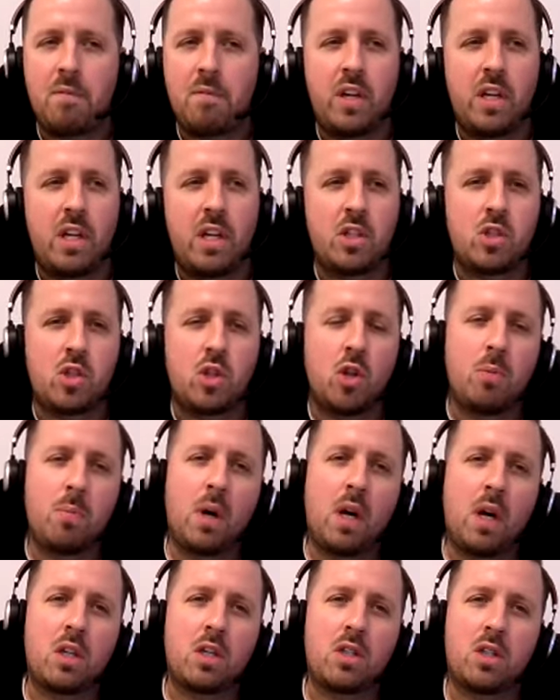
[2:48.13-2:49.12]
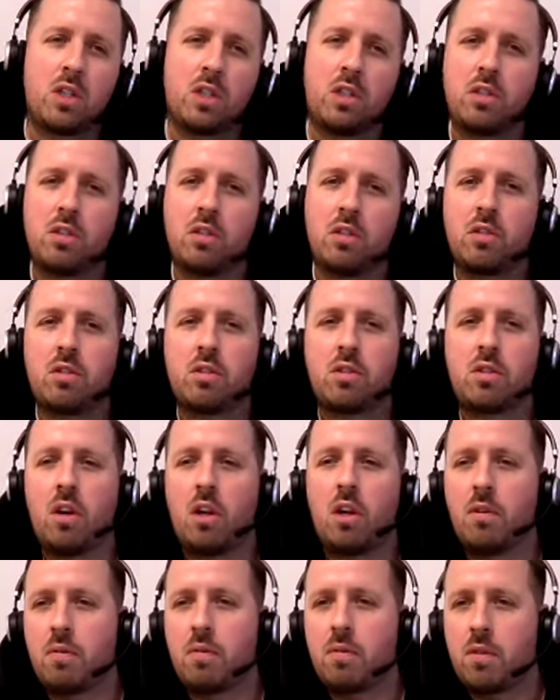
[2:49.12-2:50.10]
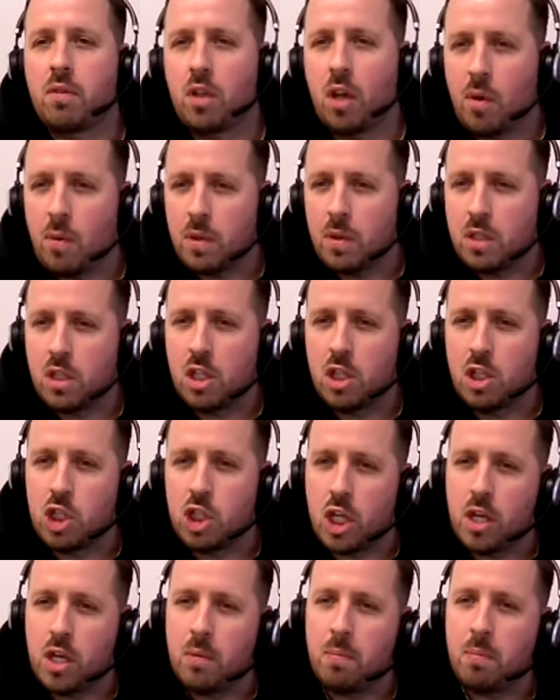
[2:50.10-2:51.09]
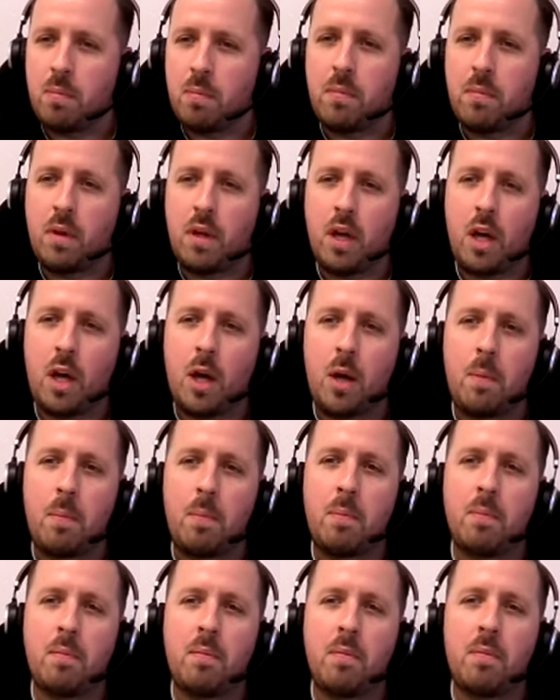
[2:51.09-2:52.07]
fitness too much and kind of go into the gym. Um,